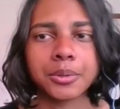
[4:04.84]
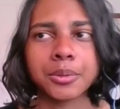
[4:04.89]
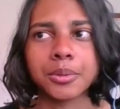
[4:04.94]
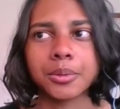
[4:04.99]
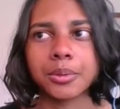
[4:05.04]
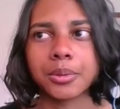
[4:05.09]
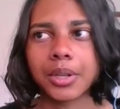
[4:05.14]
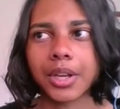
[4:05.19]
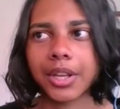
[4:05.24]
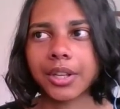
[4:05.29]

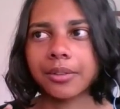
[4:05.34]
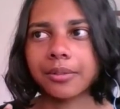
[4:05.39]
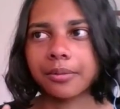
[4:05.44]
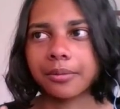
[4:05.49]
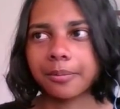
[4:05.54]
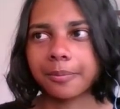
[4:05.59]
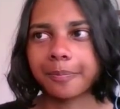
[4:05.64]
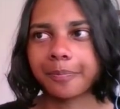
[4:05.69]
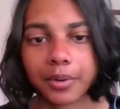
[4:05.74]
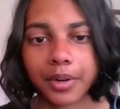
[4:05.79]
you kind of
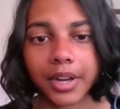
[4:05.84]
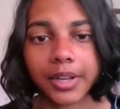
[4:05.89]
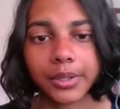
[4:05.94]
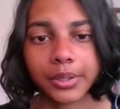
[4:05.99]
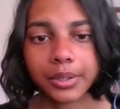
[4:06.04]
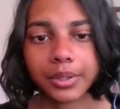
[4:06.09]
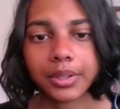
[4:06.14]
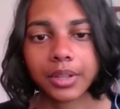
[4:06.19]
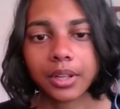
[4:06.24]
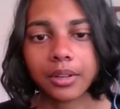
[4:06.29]
pride
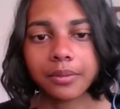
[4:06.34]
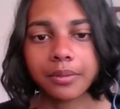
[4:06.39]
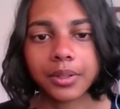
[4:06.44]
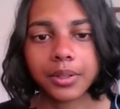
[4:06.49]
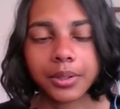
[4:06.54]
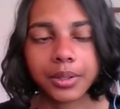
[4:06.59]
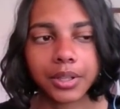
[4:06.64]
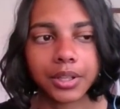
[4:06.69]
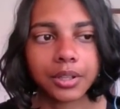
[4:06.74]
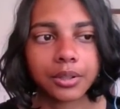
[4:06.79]
yourself in
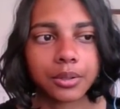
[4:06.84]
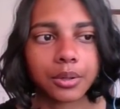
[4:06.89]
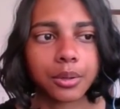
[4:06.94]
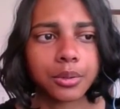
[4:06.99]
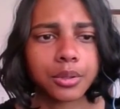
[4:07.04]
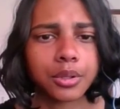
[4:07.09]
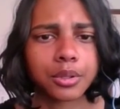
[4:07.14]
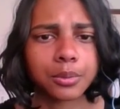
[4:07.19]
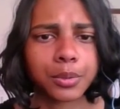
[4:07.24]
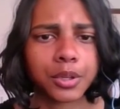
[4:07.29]
looking as
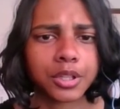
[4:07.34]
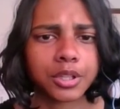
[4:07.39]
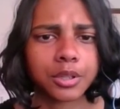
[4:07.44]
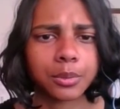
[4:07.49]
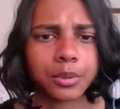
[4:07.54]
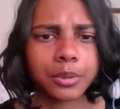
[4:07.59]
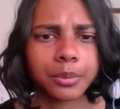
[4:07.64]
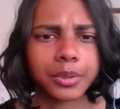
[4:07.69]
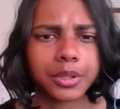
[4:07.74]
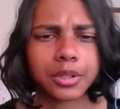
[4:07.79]
gross as
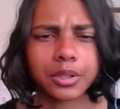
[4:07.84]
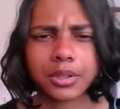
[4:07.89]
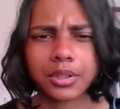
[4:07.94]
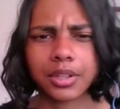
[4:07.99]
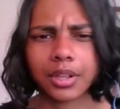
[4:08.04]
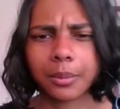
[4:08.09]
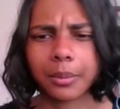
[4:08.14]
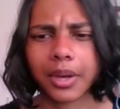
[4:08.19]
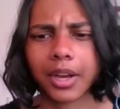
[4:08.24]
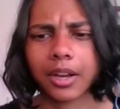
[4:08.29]
possible because
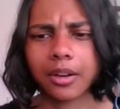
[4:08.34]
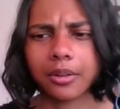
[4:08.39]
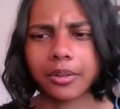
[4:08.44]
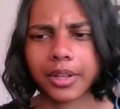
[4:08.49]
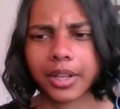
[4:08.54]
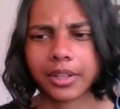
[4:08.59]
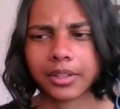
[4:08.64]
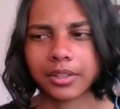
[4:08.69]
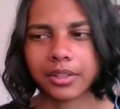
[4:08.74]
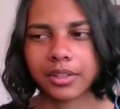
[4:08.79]
somehow
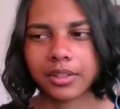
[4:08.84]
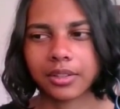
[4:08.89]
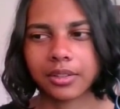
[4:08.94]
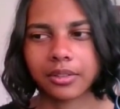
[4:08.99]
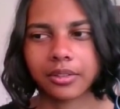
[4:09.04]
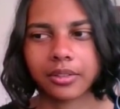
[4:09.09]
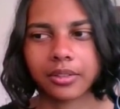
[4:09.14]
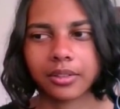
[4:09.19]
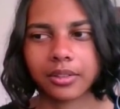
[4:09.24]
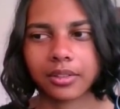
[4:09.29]
that's
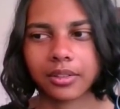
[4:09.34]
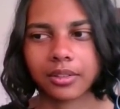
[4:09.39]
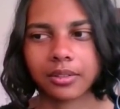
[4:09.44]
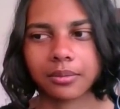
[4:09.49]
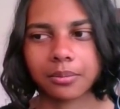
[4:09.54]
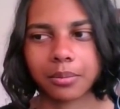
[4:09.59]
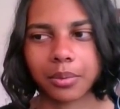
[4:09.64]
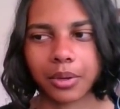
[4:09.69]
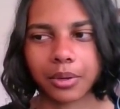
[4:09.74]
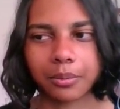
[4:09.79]

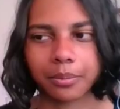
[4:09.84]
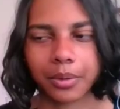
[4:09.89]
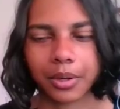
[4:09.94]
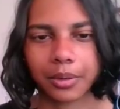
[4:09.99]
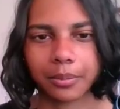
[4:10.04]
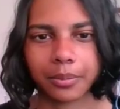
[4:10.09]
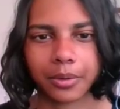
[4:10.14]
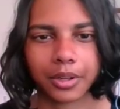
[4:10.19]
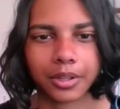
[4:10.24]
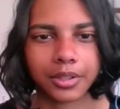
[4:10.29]

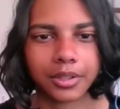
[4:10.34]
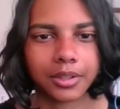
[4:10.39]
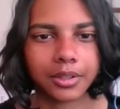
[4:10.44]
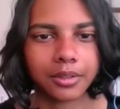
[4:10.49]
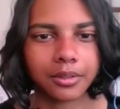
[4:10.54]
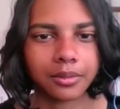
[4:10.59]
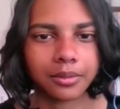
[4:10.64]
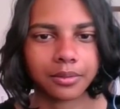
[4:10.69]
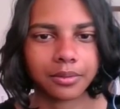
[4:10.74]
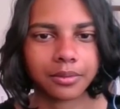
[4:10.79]

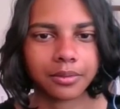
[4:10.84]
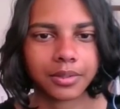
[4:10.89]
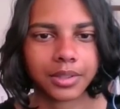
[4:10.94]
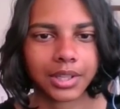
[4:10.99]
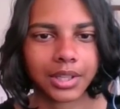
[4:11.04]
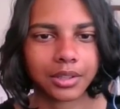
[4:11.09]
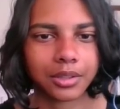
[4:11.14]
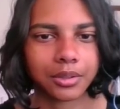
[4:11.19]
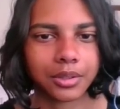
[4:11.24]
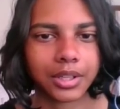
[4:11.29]
positive
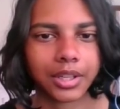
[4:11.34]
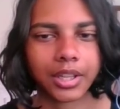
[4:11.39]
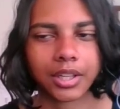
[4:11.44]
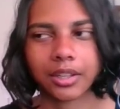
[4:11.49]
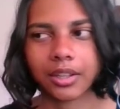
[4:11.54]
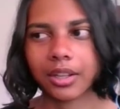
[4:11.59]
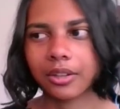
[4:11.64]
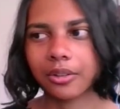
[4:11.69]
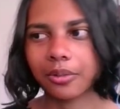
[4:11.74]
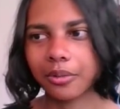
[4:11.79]
sexually.
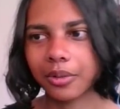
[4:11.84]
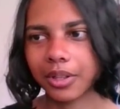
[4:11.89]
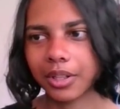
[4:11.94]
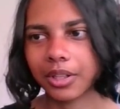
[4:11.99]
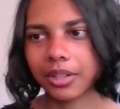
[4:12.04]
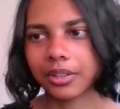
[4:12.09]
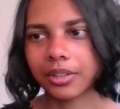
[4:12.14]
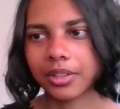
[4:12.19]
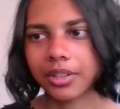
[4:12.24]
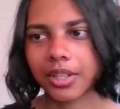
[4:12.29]
I don't really
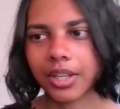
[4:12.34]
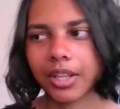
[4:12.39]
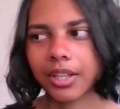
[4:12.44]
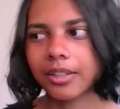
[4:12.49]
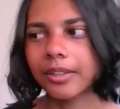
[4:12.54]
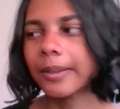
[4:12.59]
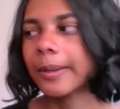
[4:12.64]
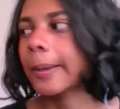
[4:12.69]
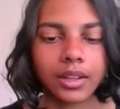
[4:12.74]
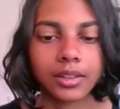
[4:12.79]
understand.